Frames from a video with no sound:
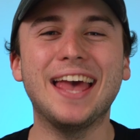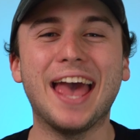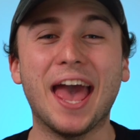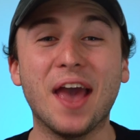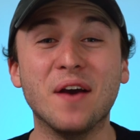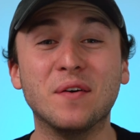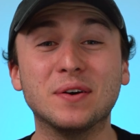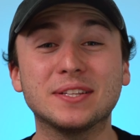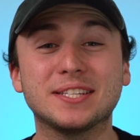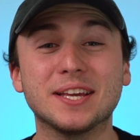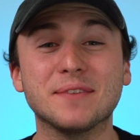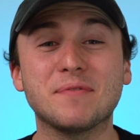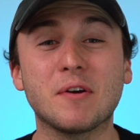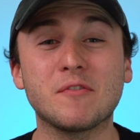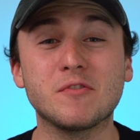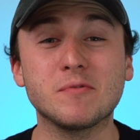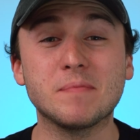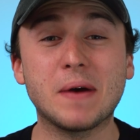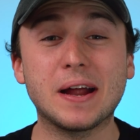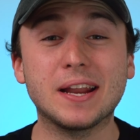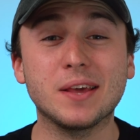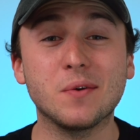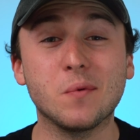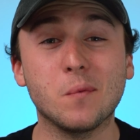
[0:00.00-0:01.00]
Hey, what's up
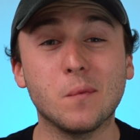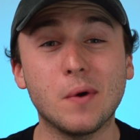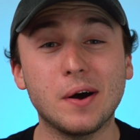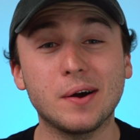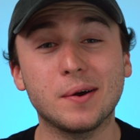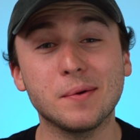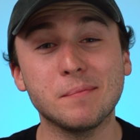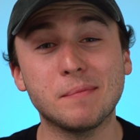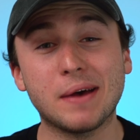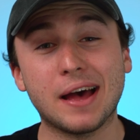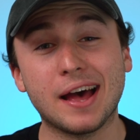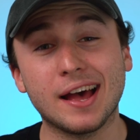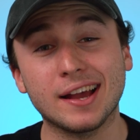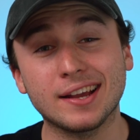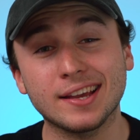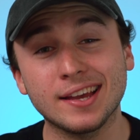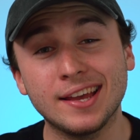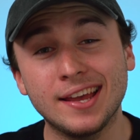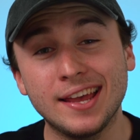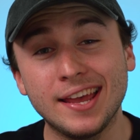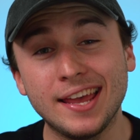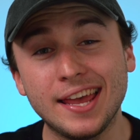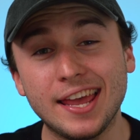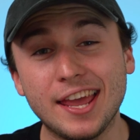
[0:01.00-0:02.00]
everybody? Welcome
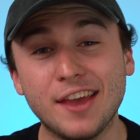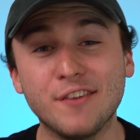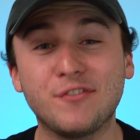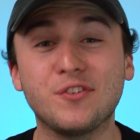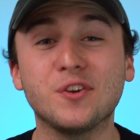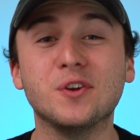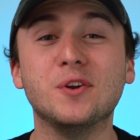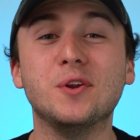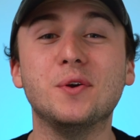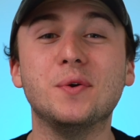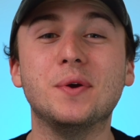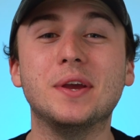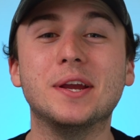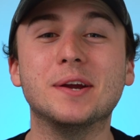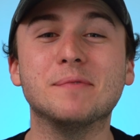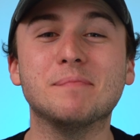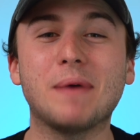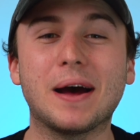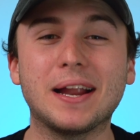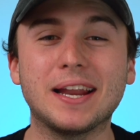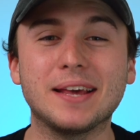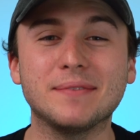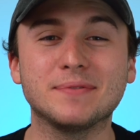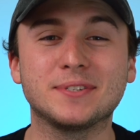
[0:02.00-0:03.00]
back. If you're new here,
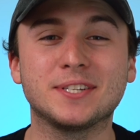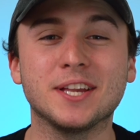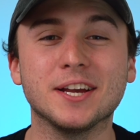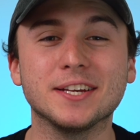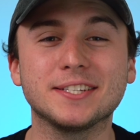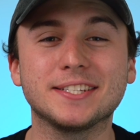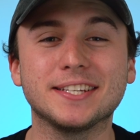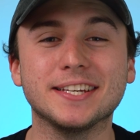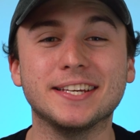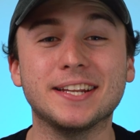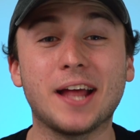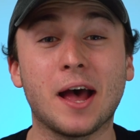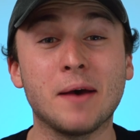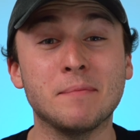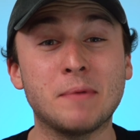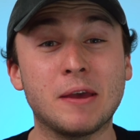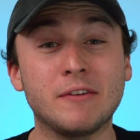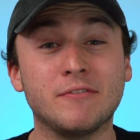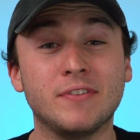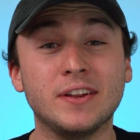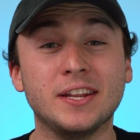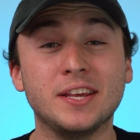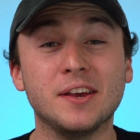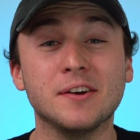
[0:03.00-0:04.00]
my name's Dustin. I
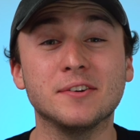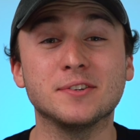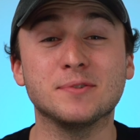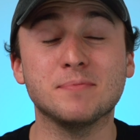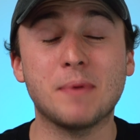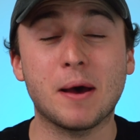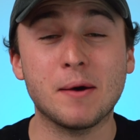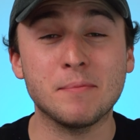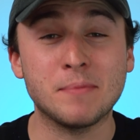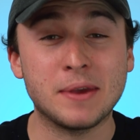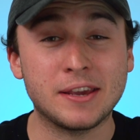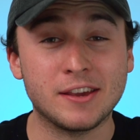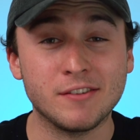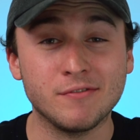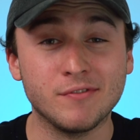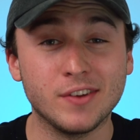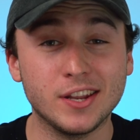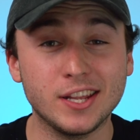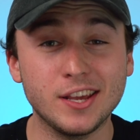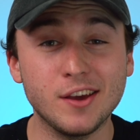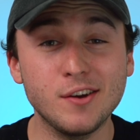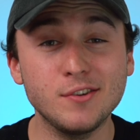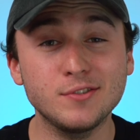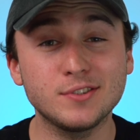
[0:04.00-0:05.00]
make videos about making
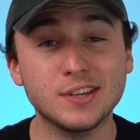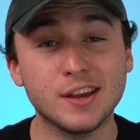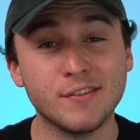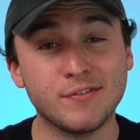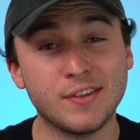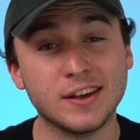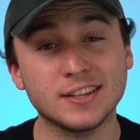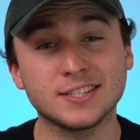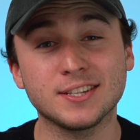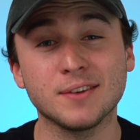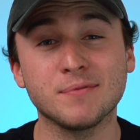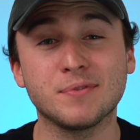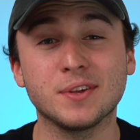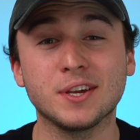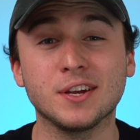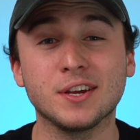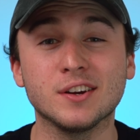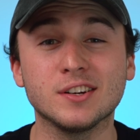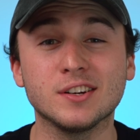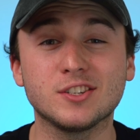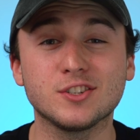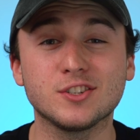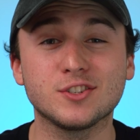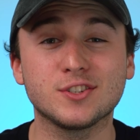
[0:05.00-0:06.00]
videos. If that's something
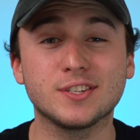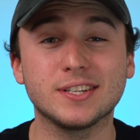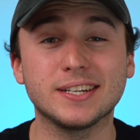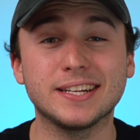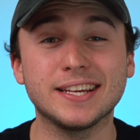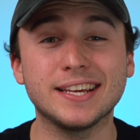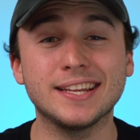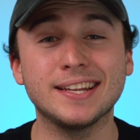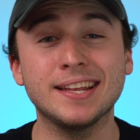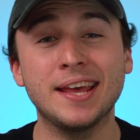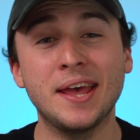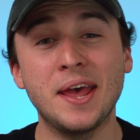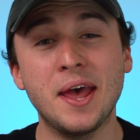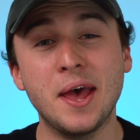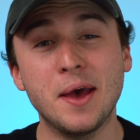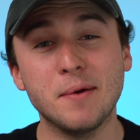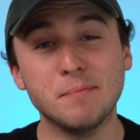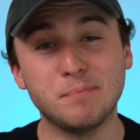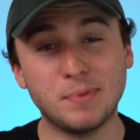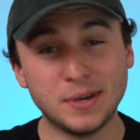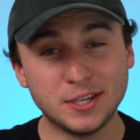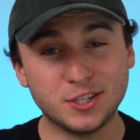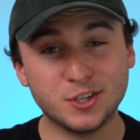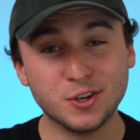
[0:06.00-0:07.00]
you're interested in,
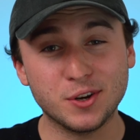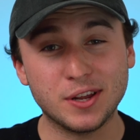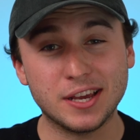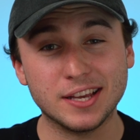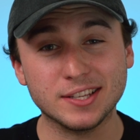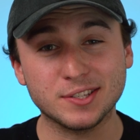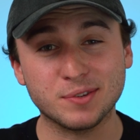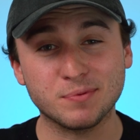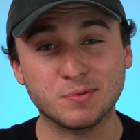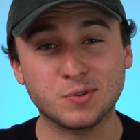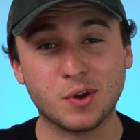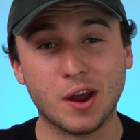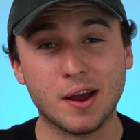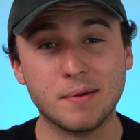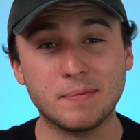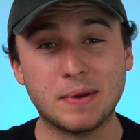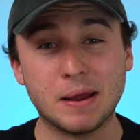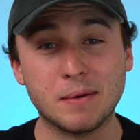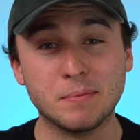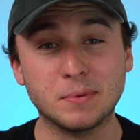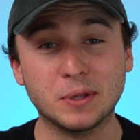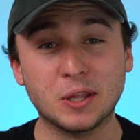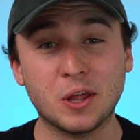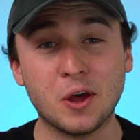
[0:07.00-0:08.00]
be sure to hit subscribe
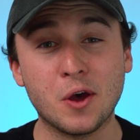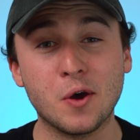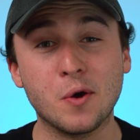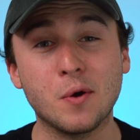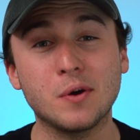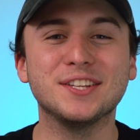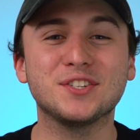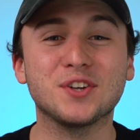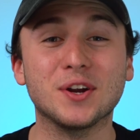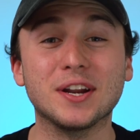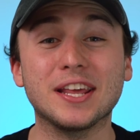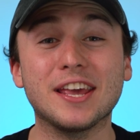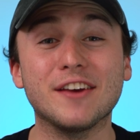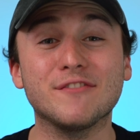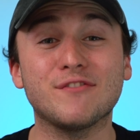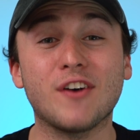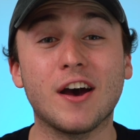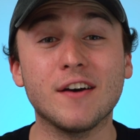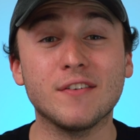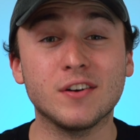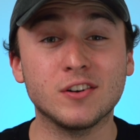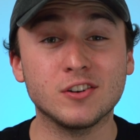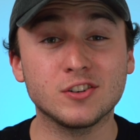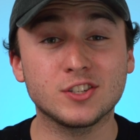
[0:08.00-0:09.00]
down below. Trying to hit
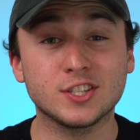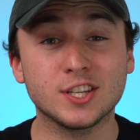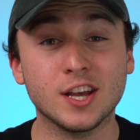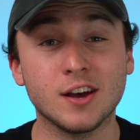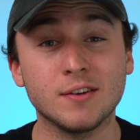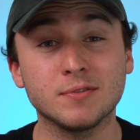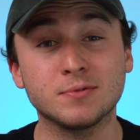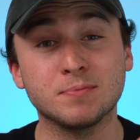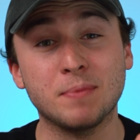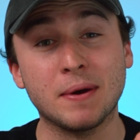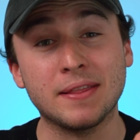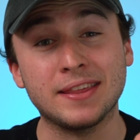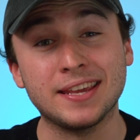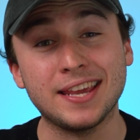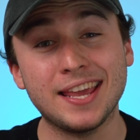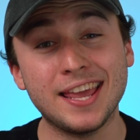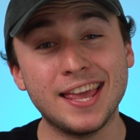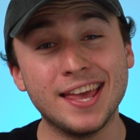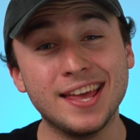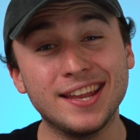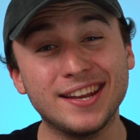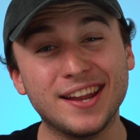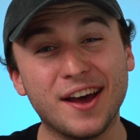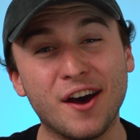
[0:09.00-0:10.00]
500 subs by the
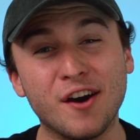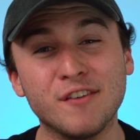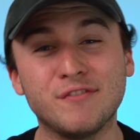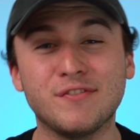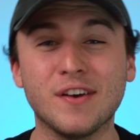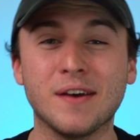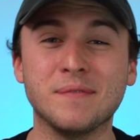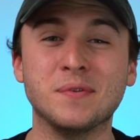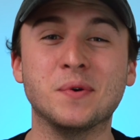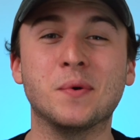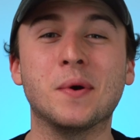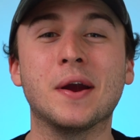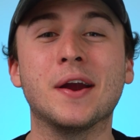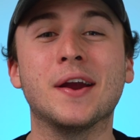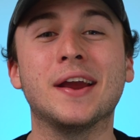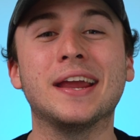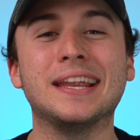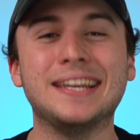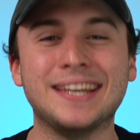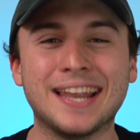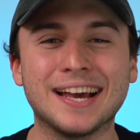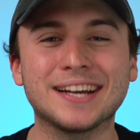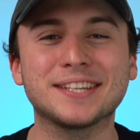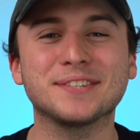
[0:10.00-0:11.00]
end of
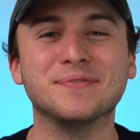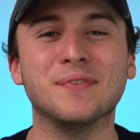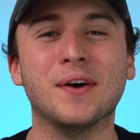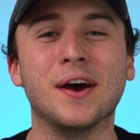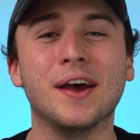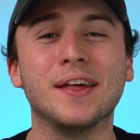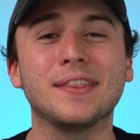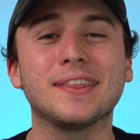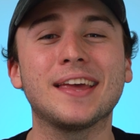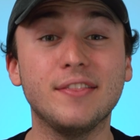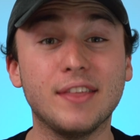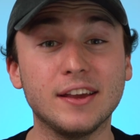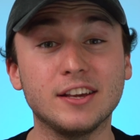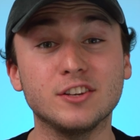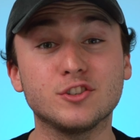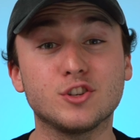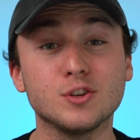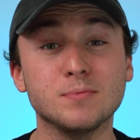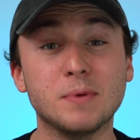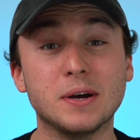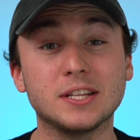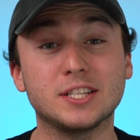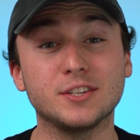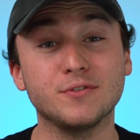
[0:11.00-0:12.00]
February next month. Thank you
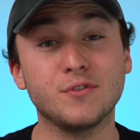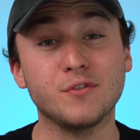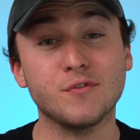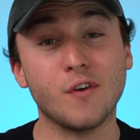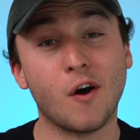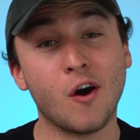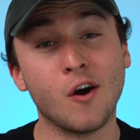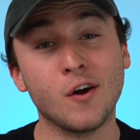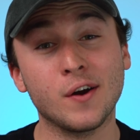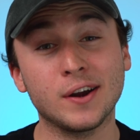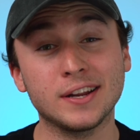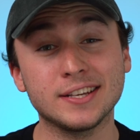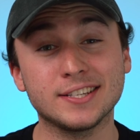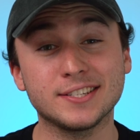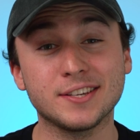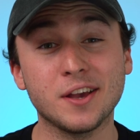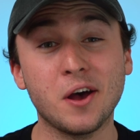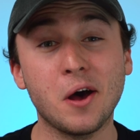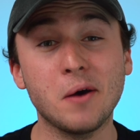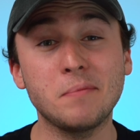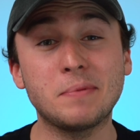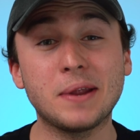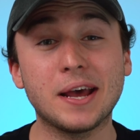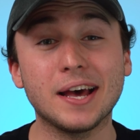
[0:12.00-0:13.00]
so much if you've already
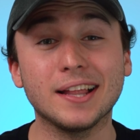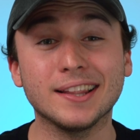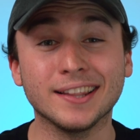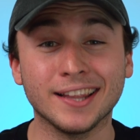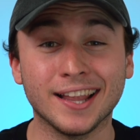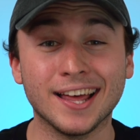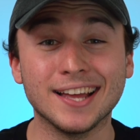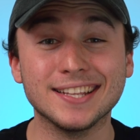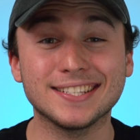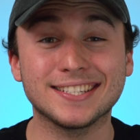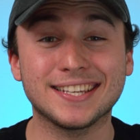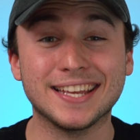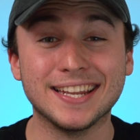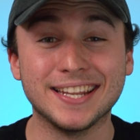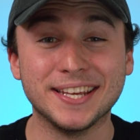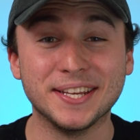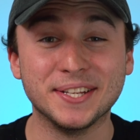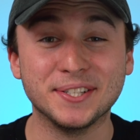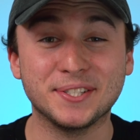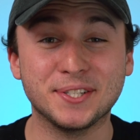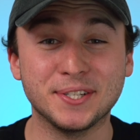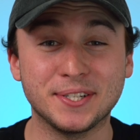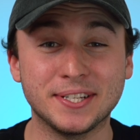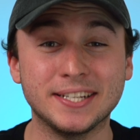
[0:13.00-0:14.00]
subbed. Let's get
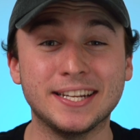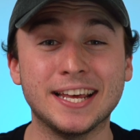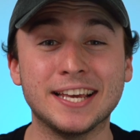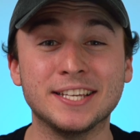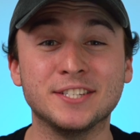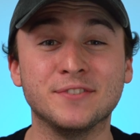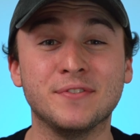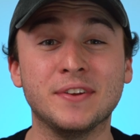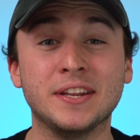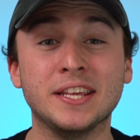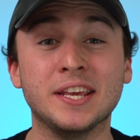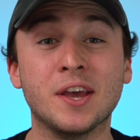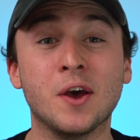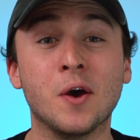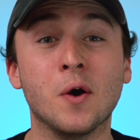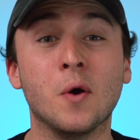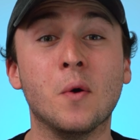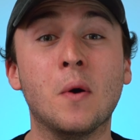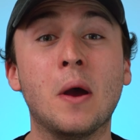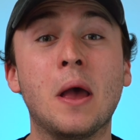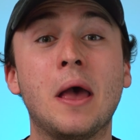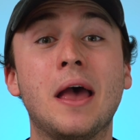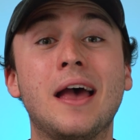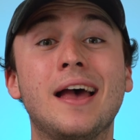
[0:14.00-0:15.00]
into today's
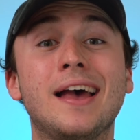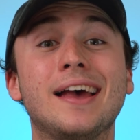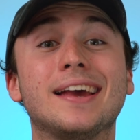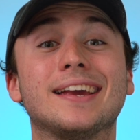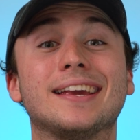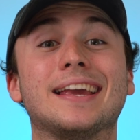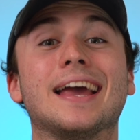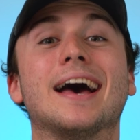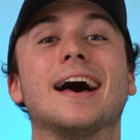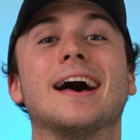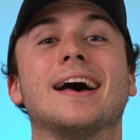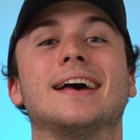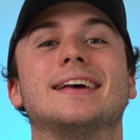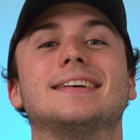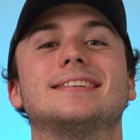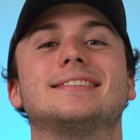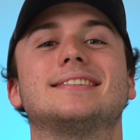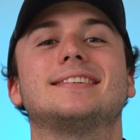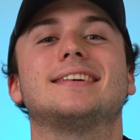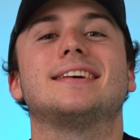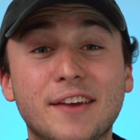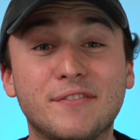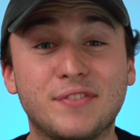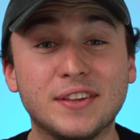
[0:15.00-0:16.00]
video.
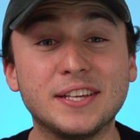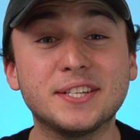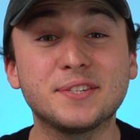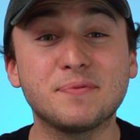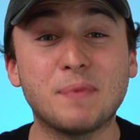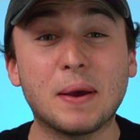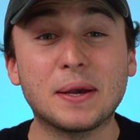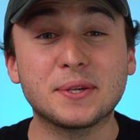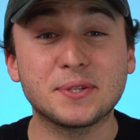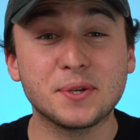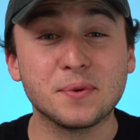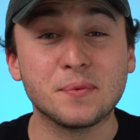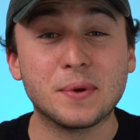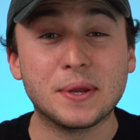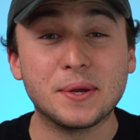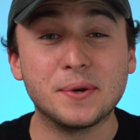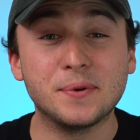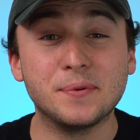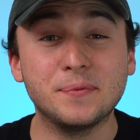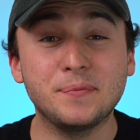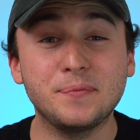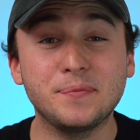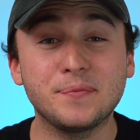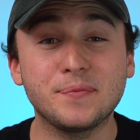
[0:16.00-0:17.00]
Guys, if these specs are
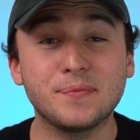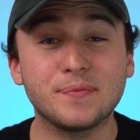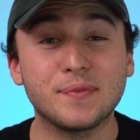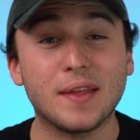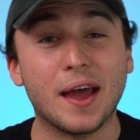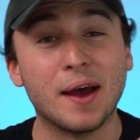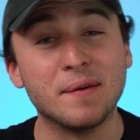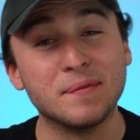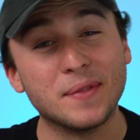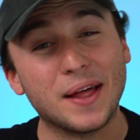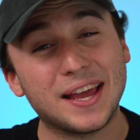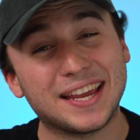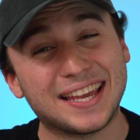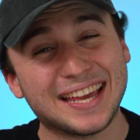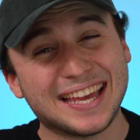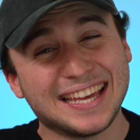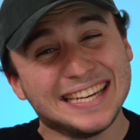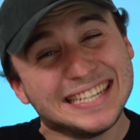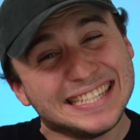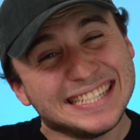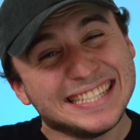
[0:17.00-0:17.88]
real, I'm like